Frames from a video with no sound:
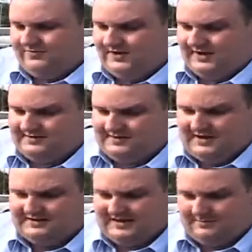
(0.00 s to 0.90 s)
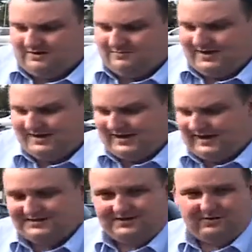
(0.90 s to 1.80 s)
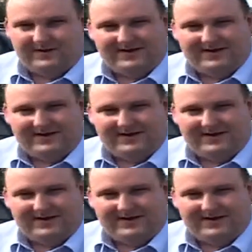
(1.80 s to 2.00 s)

of things that the examiner might ask you to